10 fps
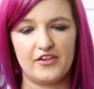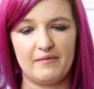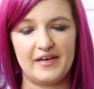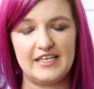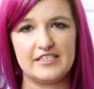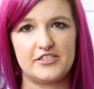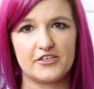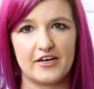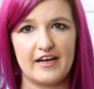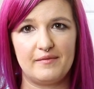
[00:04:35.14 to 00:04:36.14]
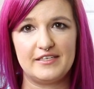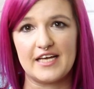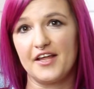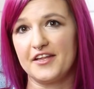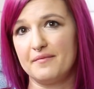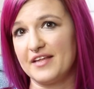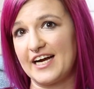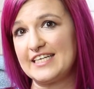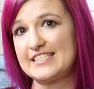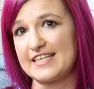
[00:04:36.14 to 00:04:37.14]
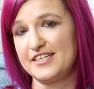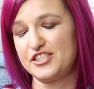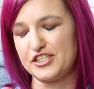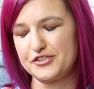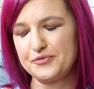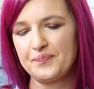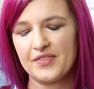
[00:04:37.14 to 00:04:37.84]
them on Instagram and tell them that I sent you.